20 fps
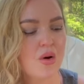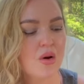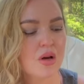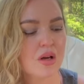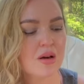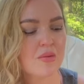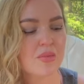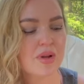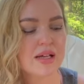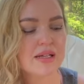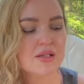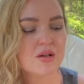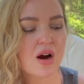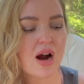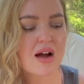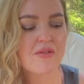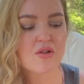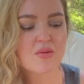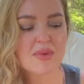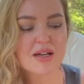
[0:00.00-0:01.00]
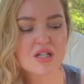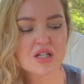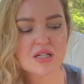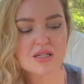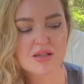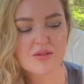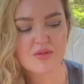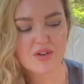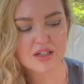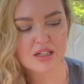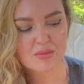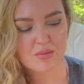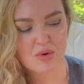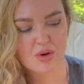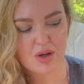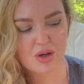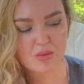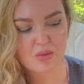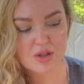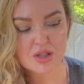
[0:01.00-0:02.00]
Complaints are affirmations of
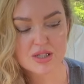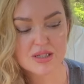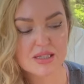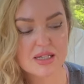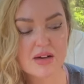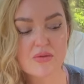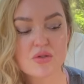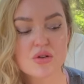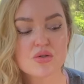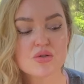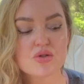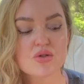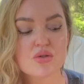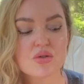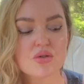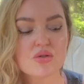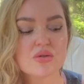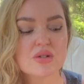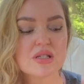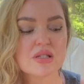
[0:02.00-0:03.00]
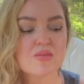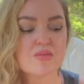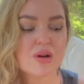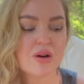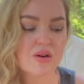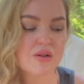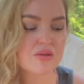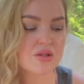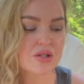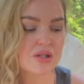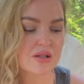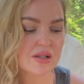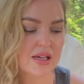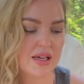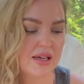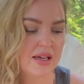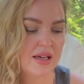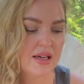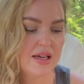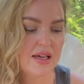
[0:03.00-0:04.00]
victimhood, which is never true
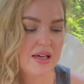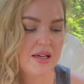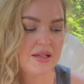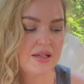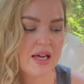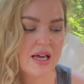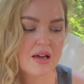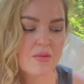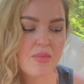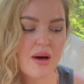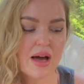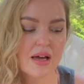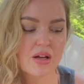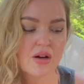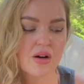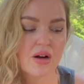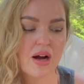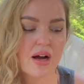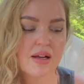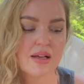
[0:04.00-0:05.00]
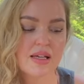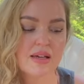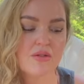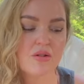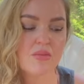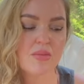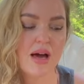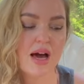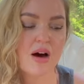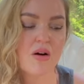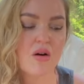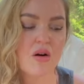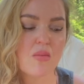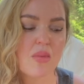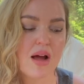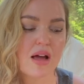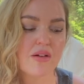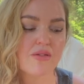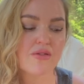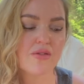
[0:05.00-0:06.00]
spiritually. Take back your God-given power
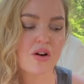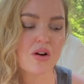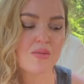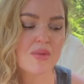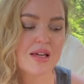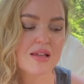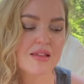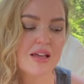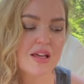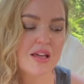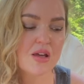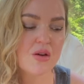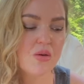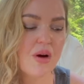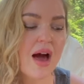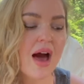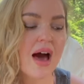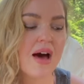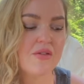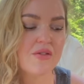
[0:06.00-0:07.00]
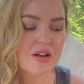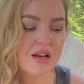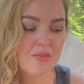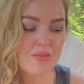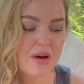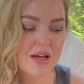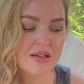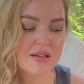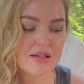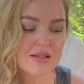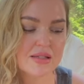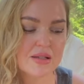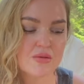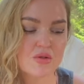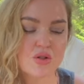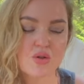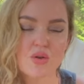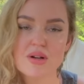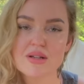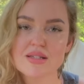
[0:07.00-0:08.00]
by affirming that you have an abundance of
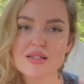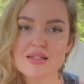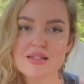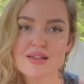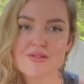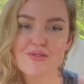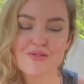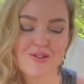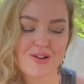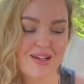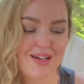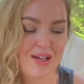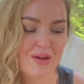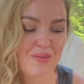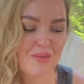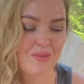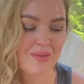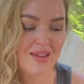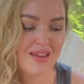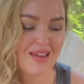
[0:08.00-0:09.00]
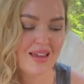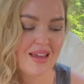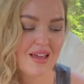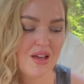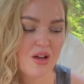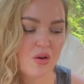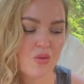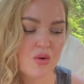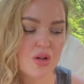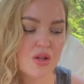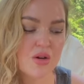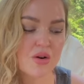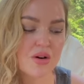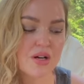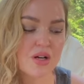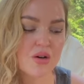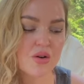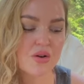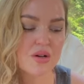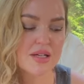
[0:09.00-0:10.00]
choices and freedom. With your
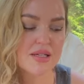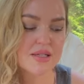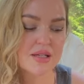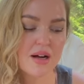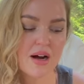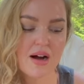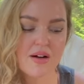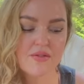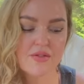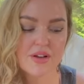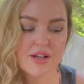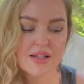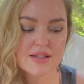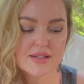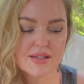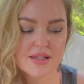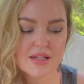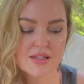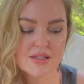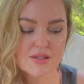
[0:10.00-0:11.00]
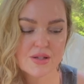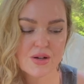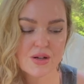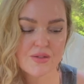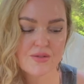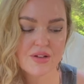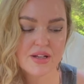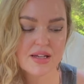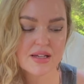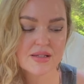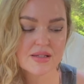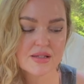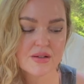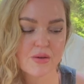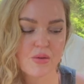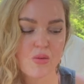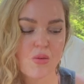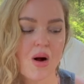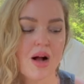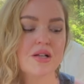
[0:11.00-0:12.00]
increased confidence and assertiveness,
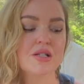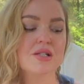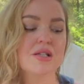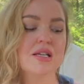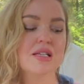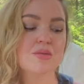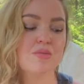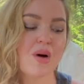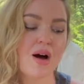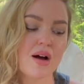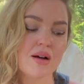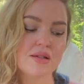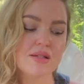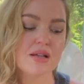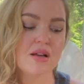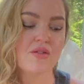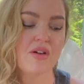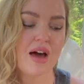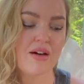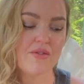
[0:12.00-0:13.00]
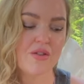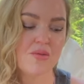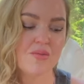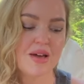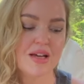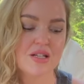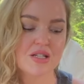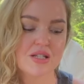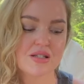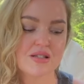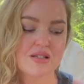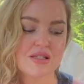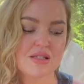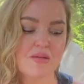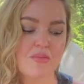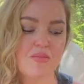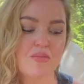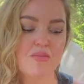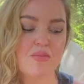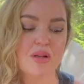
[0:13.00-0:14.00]
watch these positive affirmations
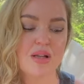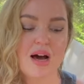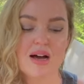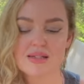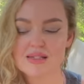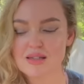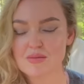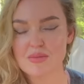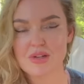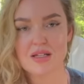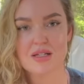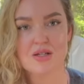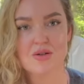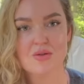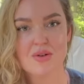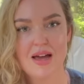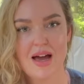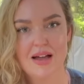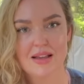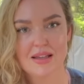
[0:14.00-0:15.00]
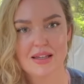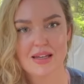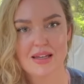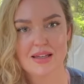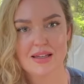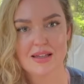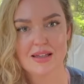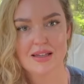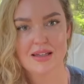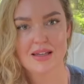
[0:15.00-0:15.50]
blossom into reality.